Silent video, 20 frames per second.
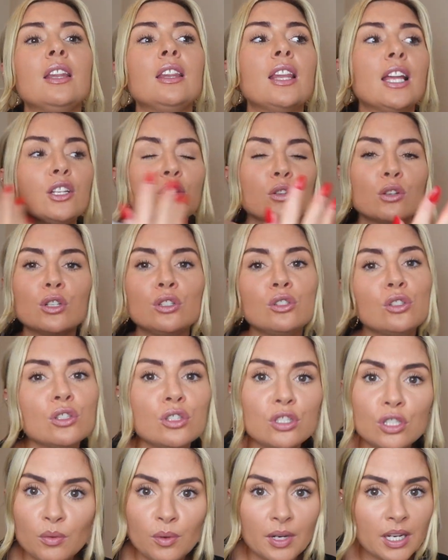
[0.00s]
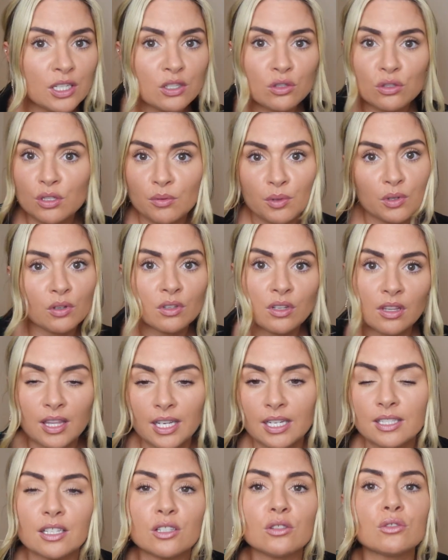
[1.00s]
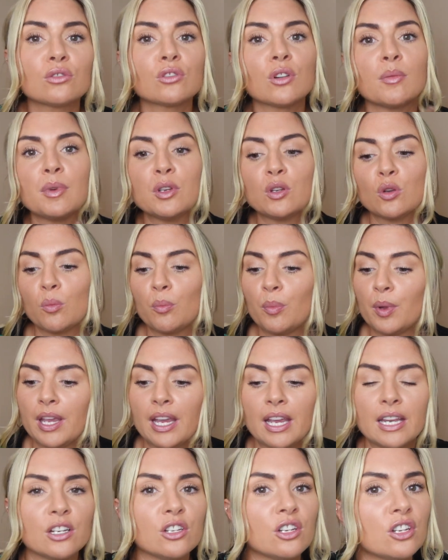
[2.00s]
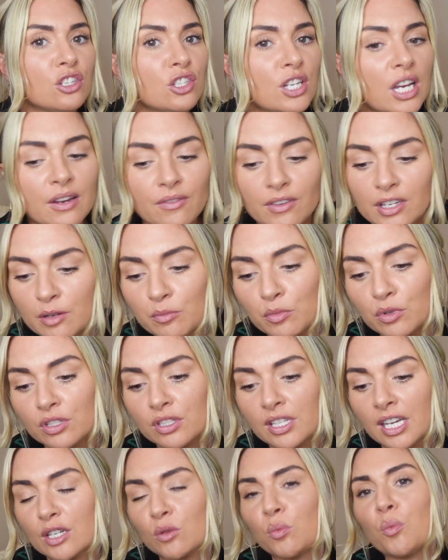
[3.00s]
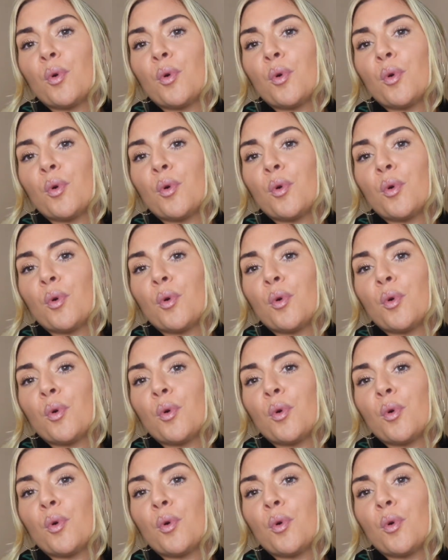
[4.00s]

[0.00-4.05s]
like you can just do it as you're doing other things, as you're trimming your beard, as you're shaving your mustache,